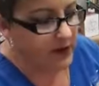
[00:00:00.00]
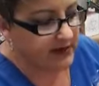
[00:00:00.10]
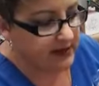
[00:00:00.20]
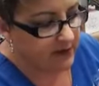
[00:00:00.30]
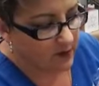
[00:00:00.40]

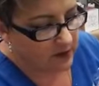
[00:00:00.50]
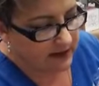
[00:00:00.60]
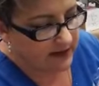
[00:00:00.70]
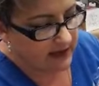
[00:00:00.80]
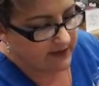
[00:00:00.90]
It's either
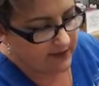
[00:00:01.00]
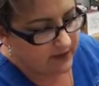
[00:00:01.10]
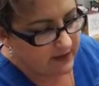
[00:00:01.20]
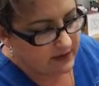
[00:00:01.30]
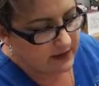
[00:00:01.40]
$14.95
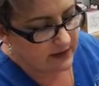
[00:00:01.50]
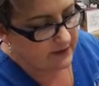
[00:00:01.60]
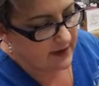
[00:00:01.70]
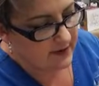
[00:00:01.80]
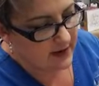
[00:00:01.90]
or $15.95.
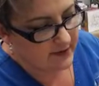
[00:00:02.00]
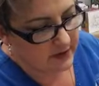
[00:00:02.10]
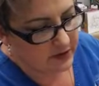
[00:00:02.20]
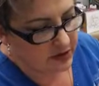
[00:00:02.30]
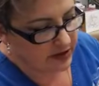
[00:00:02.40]
I'll have
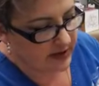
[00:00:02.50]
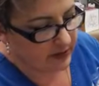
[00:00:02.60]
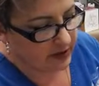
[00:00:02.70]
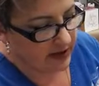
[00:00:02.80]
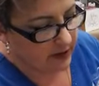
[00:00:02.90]
to
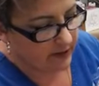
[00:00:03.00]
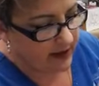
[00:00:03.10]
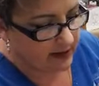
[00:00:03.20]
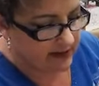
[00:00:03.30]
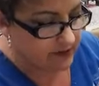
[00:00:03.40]
double check on
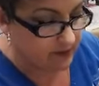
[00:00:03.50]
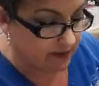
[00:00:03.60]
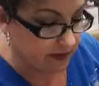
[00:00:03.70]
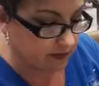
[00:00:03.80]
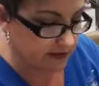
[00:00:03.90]
that because I
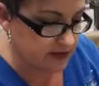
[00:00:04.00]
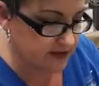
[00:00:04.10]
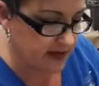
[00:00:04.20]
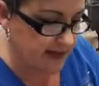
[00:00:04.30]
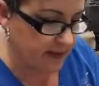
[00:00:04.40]
literally
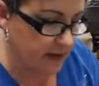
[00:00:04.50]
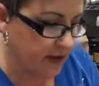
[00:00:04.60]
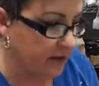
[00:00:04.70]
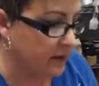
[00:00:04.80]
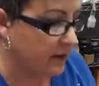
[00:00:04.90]
just got them
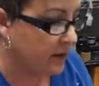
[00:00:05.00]
in.